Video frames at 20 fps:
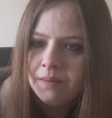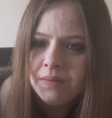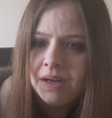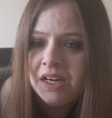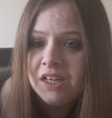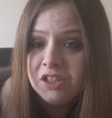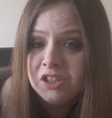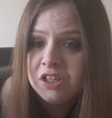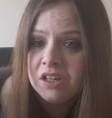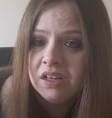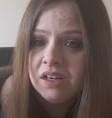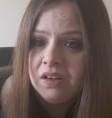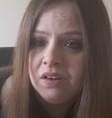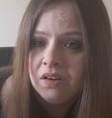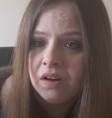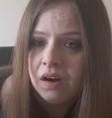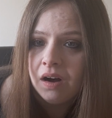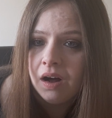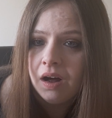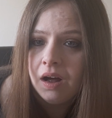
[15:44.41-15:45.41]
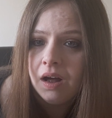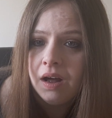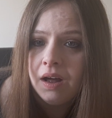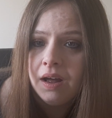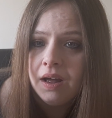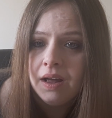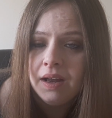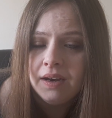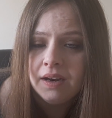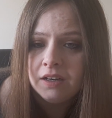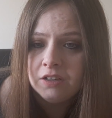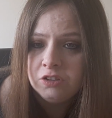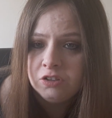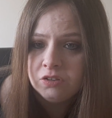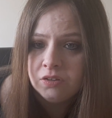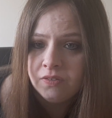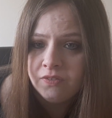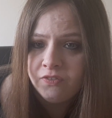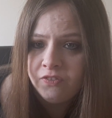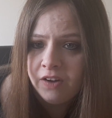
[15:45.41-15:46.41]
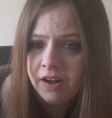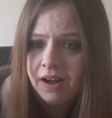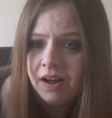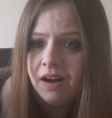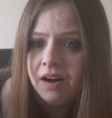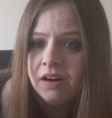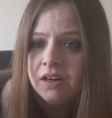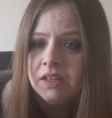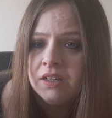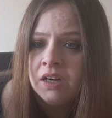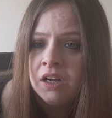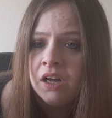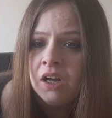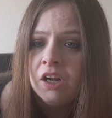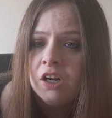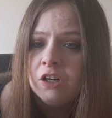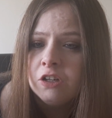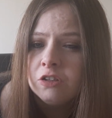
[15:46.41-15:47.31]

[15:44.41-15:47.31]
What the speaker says: I'm actually not. In actual fact, I'd